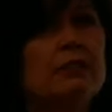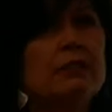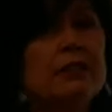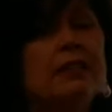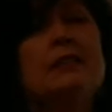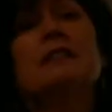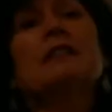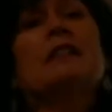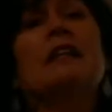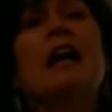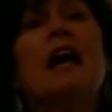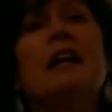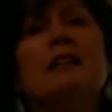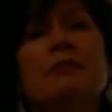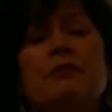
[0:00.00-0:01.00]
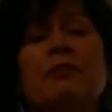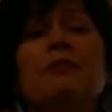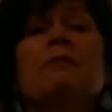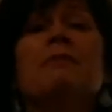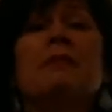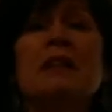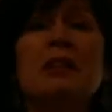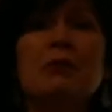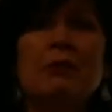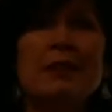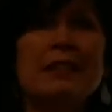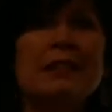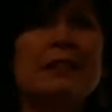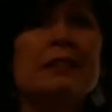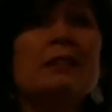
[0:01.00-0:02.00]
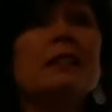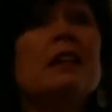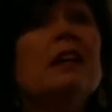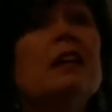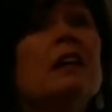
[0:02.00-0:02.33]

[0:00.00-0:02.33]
degrees. And that, for many reasons,